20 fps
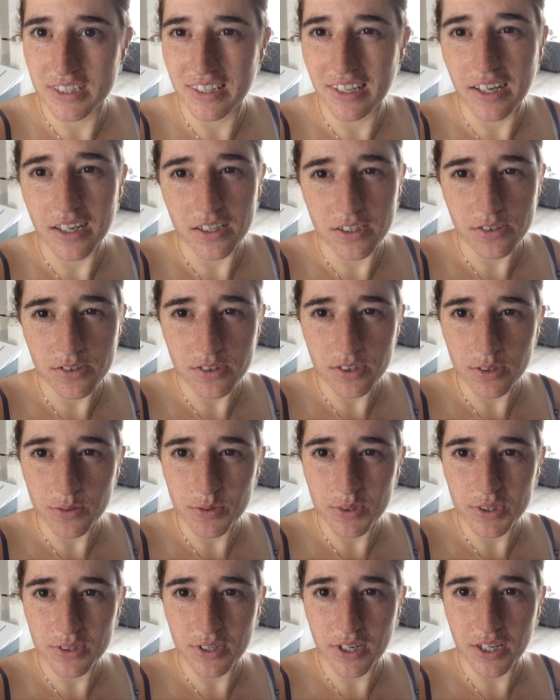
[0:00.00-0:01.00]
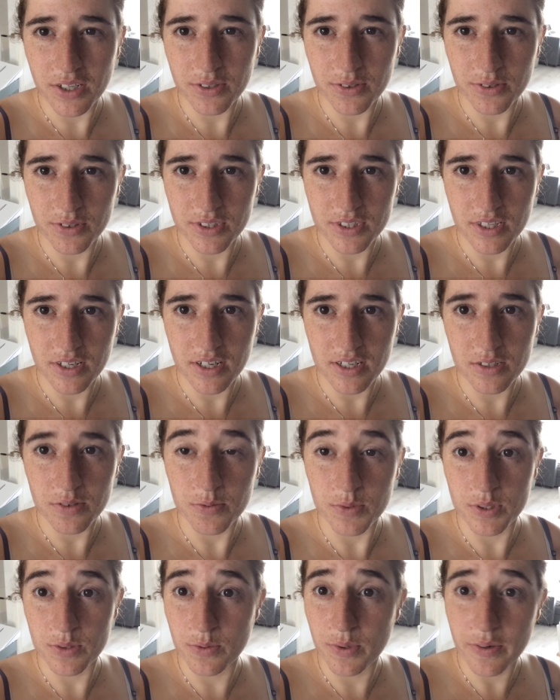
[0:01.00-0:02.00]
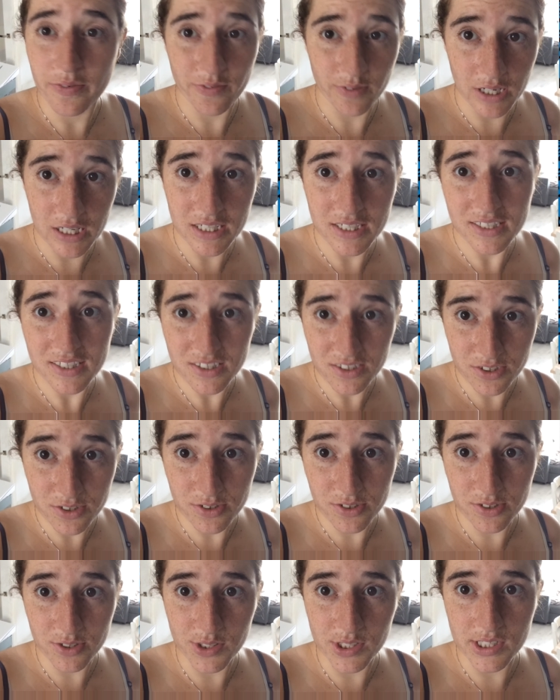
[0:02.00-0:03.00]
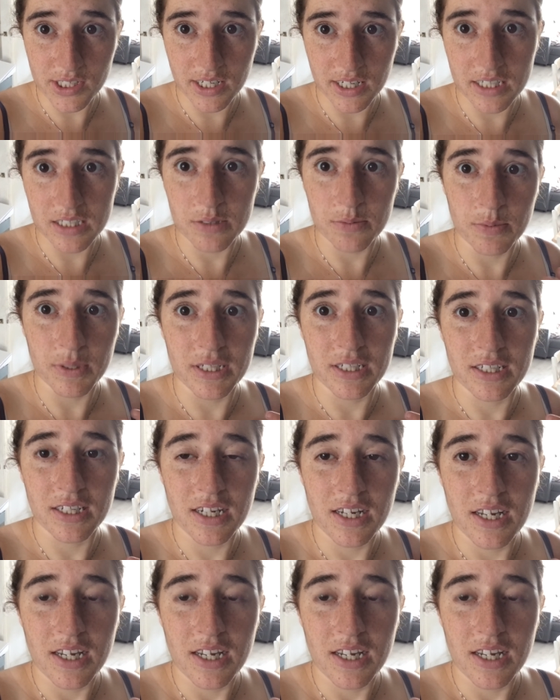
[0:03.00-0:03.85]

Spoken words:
the issues it was trying to discuss, which were valid issues to discuss, but